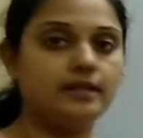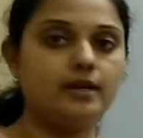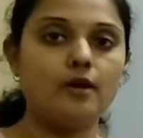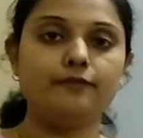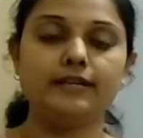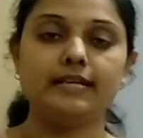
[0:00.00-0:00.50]

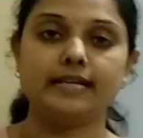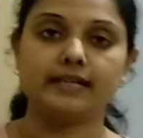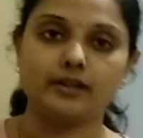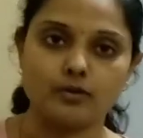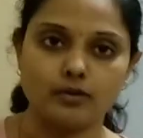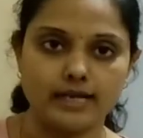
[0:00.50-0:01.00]
of
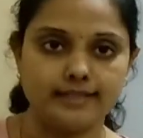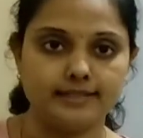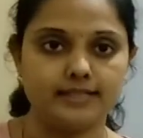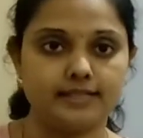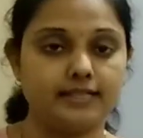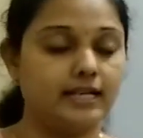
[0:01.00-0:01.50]
electrolyte
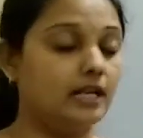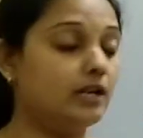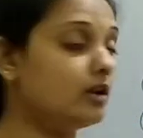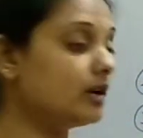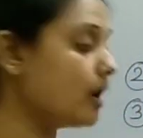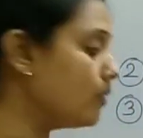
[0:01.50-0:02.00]
is taken,
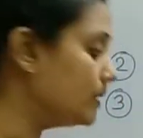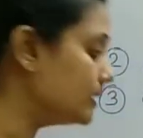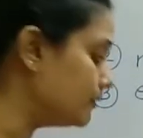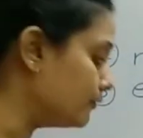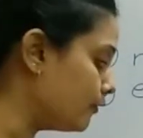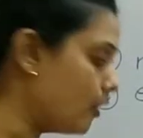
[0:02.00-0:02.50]
or how much
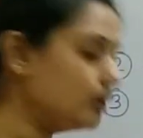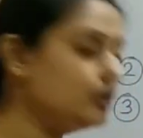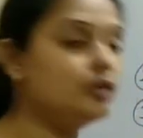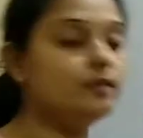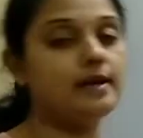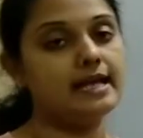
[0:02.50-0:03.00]

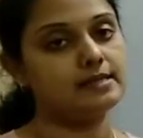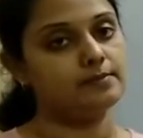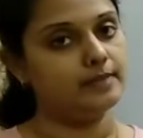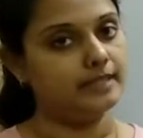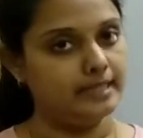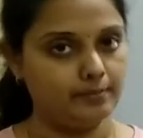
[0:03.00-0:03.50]
volume has
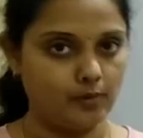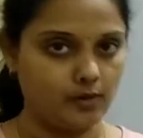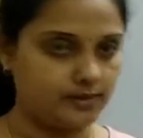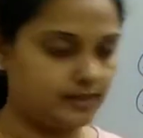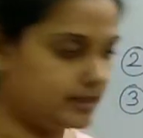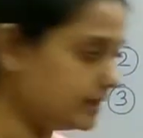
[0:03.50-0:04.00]
been
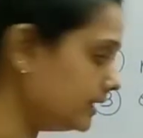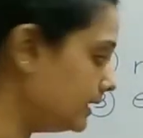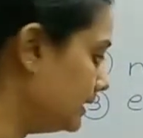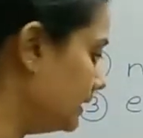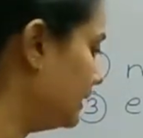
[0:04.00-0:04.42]
deposited?